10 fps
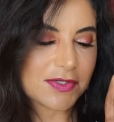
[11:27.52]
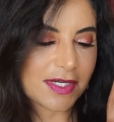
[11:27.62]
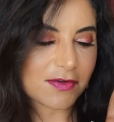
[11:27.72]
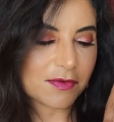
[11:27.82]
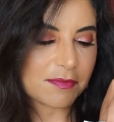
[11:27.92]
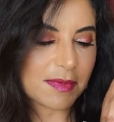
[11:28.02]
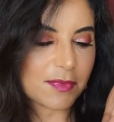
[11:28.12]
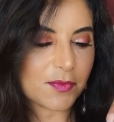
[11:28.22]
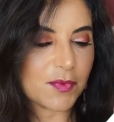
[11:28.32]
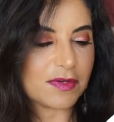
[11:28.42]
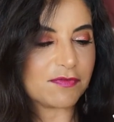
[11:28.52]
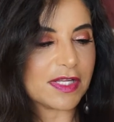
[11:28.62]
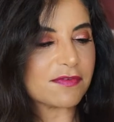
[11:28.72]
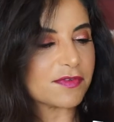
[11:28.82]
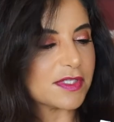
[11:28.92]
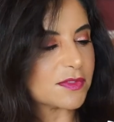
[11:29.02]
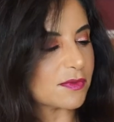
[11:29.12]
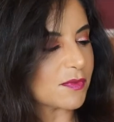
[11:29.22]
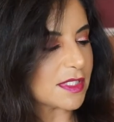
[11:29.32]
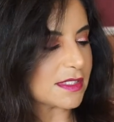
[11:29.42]
so I can remember what flavor this
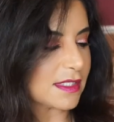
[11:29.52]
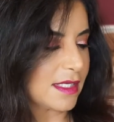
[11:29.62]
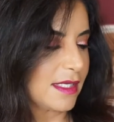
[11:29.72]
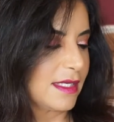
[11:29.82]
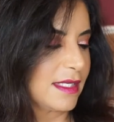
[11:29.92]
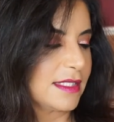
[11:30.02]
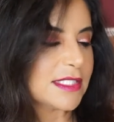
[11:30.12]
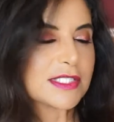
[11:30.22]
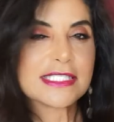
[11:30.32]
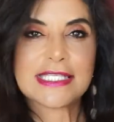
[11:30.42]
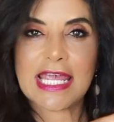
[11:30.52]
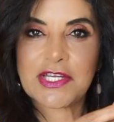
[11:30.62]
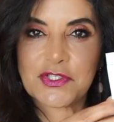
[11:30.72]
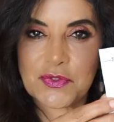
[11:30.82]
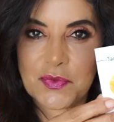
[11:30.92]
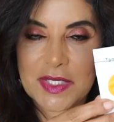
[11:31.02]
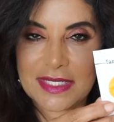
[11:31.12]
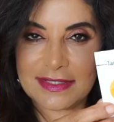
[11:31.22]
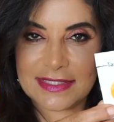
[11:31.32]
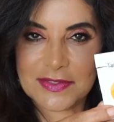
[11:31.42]
one was. This is
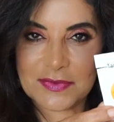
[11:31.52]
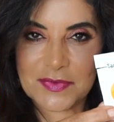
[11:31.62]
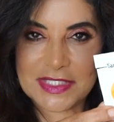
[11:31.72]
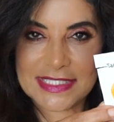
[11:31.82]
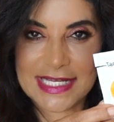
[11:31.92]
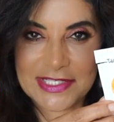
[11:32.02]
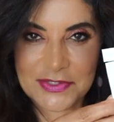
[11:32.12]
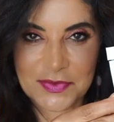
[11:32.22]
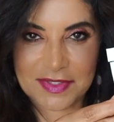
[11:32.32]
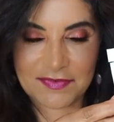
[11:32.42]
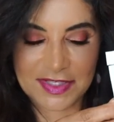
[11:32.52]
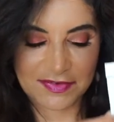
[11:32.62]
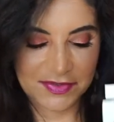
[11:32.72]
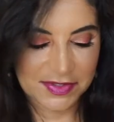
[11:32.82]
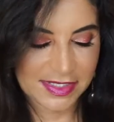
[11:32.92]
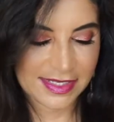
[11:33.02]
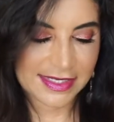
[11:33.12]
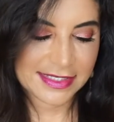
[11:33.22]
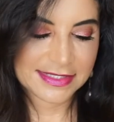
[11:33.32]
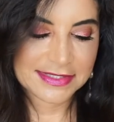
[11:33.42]
tangerine. This one was a tangerine flavor.
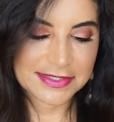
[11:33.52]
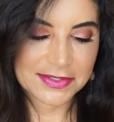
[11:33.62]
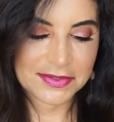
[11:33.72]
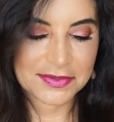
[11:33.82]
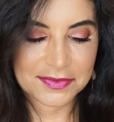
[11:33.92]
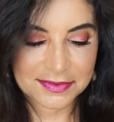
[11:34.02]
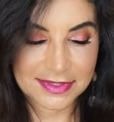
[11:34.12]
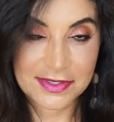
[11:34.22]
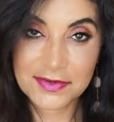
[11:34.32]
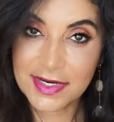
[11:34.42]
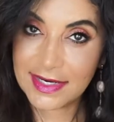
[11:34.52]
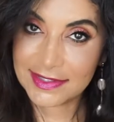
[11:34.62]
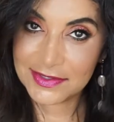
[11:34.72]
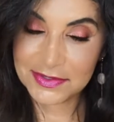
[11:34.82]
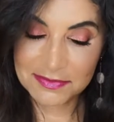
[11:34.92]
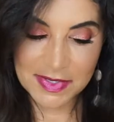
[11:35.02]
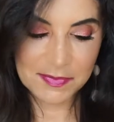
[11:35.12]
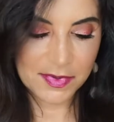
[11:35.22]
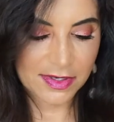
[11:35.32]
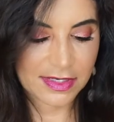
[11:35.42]
So, all right, good on my
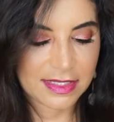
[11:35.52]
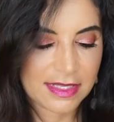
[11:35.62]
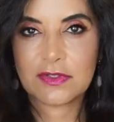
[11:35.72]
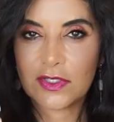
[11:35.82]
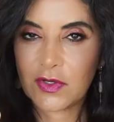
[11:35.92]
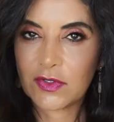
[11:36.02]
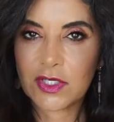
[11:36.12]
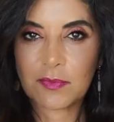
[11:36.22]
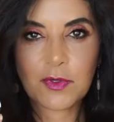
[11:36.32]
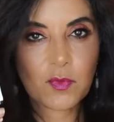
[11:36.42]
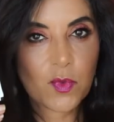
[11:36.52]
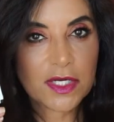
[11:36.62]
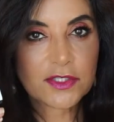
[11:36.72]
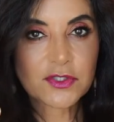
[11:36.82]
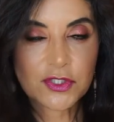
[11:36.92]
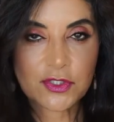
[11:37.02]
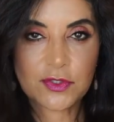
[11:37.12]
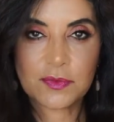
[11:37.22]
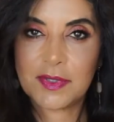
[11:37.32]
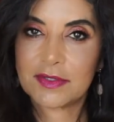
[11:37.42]
part. You know, you can put one or
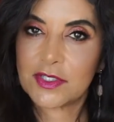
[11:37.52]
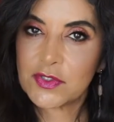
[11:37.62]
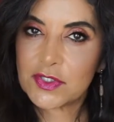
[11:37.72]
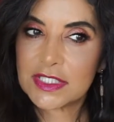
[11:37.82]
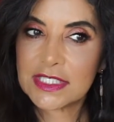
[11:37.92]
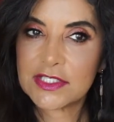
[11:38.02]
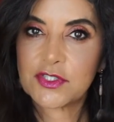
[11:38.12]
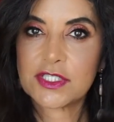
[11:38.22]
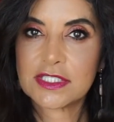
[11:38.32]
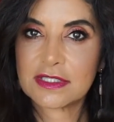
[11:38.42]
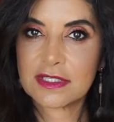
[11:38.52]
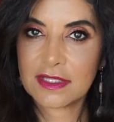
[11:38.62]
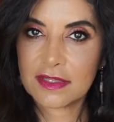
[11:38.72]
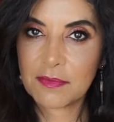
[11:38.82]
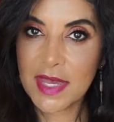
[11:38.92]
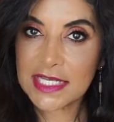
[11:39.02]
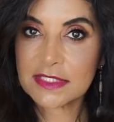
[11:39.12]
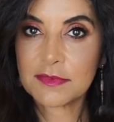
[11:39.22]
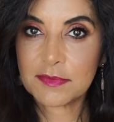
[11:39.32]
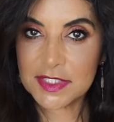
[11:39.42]
two, but usually it's just the
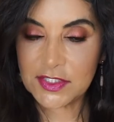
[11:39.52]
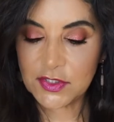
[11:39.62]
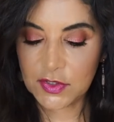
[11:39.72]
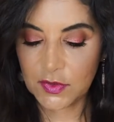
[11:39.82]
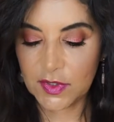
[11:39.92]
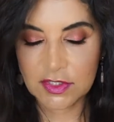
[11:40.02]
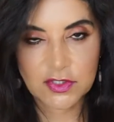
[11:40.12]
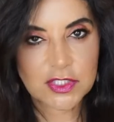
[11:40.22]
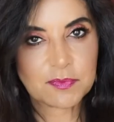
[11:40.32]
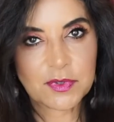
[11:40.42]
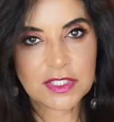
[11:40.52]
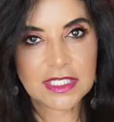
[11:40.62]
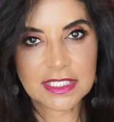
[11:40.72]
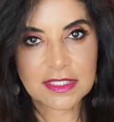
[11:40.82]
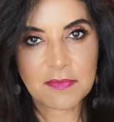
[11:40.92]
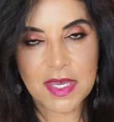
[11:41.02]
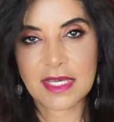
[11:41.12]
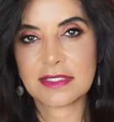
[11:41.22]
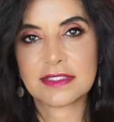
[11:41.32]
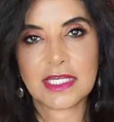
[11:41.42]
maximum is two, and you just put it in the
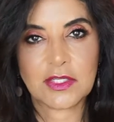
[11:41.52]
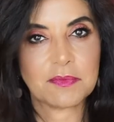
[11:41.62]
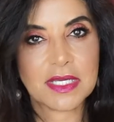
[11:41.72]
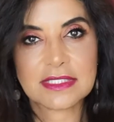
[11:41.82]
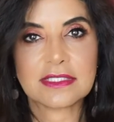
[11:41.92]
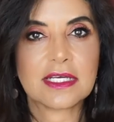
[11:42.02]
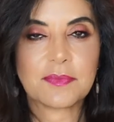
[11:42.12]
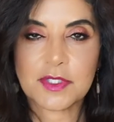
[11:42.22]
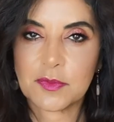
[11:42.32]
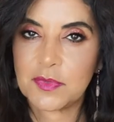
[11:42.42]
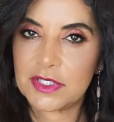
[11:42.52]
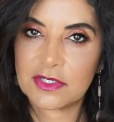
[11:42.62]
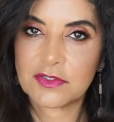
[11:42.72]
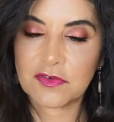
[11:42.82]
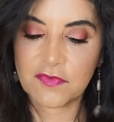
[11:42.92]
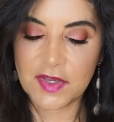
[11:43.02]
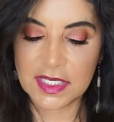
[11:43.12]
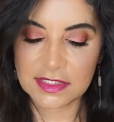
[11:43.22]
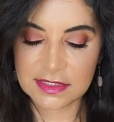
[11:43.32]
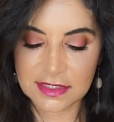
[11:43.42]
base and you mix it up and you put it on your
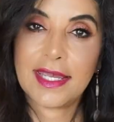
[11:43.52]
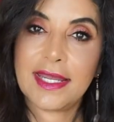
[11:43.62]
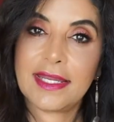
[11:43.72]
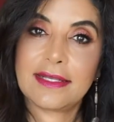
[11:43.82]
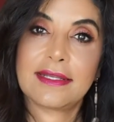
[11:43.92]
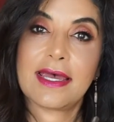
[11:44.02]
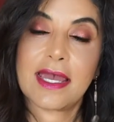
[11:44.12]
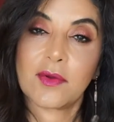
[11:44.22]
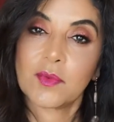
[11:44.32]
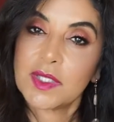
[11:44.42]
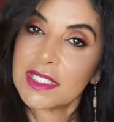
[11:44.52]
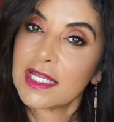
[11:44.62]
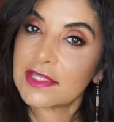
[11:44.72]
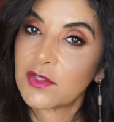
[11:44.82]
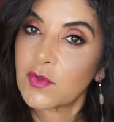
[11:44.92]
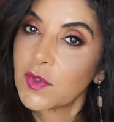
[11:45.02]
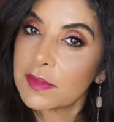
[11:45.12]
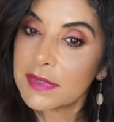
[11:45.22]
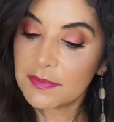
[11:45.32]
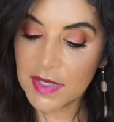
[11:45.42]
face. And I really like the
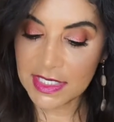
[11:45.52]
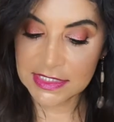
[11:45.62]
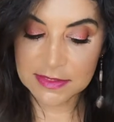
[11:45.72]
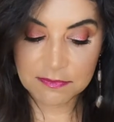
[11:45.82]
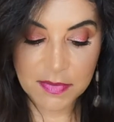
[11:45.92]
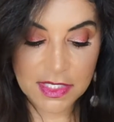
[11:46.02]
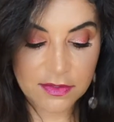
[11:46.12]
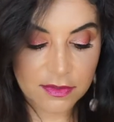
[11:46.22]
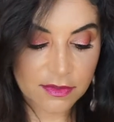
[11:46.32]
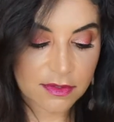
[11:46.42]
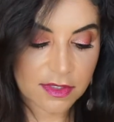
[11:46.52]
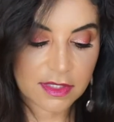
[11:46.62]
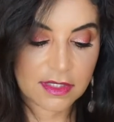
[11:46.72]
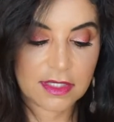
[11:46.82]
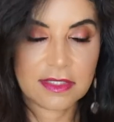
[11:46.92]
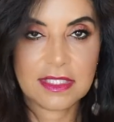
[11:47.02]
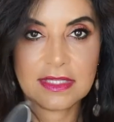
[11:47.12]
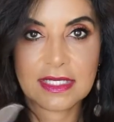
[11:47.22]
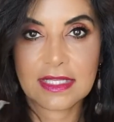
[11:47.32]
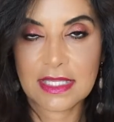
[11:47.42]
creamy base better than
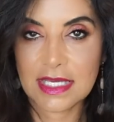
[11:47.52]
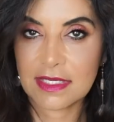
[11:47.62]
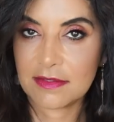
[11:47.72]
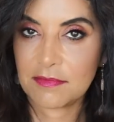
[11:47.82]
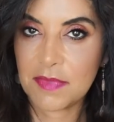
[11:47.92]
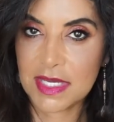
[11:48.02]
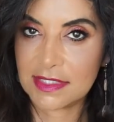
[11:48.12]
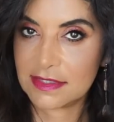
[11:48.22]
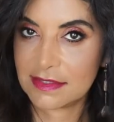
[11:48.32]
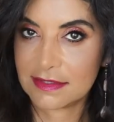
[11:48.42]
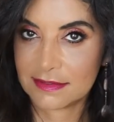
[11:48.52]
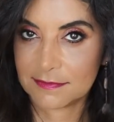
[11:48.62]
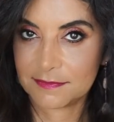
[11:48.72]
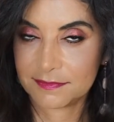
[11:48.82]
the clay base.